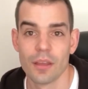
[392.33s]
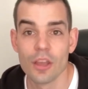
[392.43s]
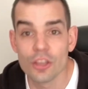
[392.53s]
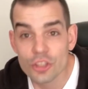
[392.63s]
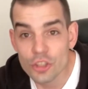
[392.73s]

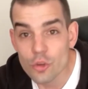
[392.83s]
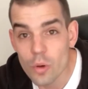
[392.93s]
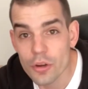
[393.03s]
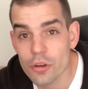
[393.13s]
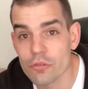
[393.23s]
You
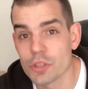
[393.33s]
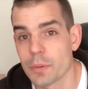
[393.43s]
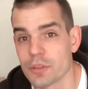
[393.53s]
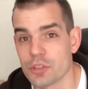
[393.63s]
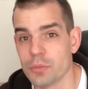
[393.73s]
are not
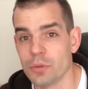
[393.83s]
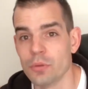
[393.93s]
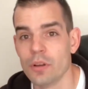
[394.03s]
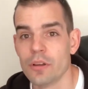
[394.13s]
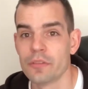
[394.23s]
responsible
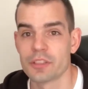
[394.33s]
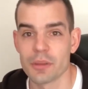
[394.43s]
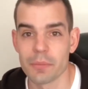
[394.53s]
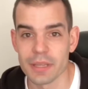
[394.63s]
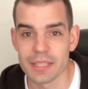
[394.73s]
for
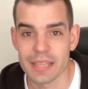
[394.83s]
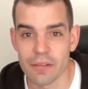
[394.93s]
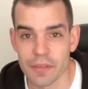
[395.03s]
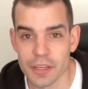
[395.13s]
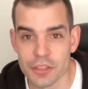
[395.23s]
somebody's
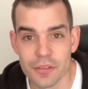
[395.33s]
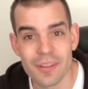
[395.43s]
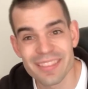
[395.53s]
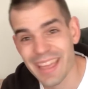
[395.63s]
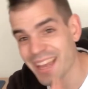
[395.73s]
salvation.
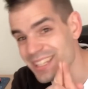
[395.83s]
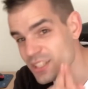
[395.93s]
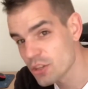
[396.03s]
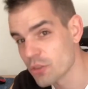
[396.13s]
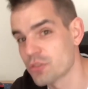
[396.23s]
That is
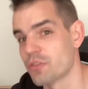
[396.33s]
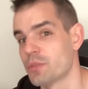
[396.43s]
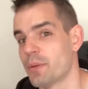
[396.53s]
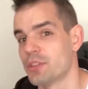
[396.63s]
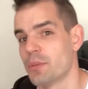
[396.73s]
God's
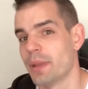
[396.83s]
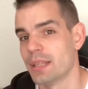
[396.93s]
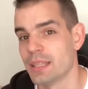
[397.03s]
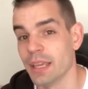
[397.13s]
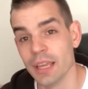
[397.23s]

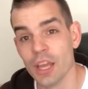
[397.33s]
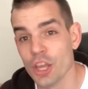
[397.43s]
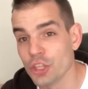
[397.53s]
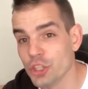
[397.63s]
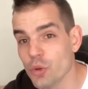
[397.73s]
responsibility.
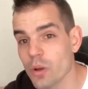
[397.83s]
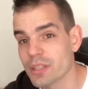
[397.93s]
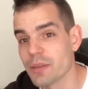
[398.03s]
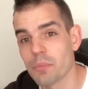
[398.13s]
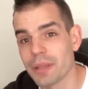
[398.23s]
You are
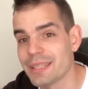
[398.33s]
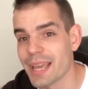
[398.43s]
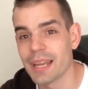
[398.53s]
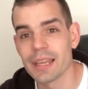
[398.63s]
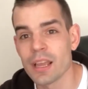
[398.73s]
simply
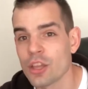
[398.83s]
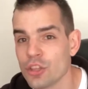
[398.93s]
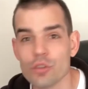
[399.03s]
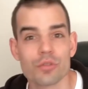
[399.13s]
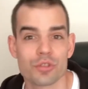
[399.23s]
telling
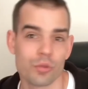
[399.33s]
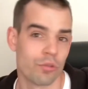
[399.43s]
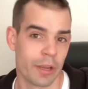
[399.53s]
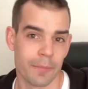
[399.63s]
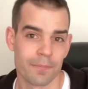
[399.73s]
your
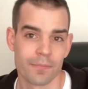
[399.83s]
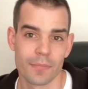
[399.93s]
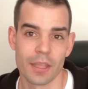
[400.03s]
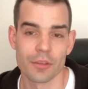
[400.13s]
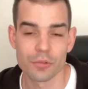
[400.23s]
story,
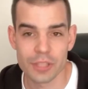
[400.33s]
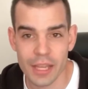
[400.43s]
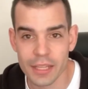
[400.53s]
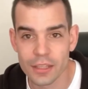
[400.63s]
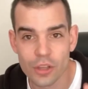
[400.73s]
and you're
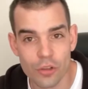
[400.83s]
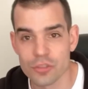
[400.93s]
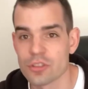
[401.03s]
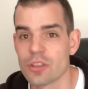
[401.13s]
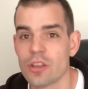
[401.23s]
telling
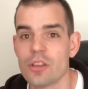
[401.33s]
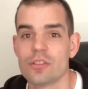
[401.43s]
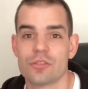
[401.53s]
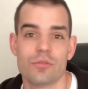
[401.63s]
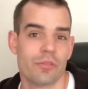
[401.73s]
God's
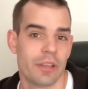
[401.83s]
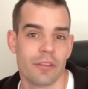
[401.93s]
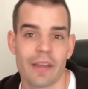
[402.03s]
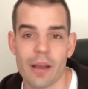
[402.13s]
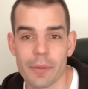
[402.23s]
story of
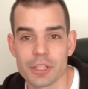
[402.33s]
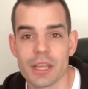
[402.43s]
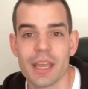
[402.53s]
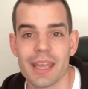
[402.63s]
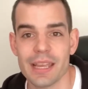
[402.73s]
how much
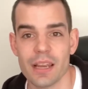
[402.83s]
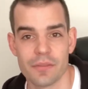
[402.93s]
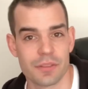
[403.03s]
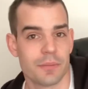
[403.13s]
He loves them.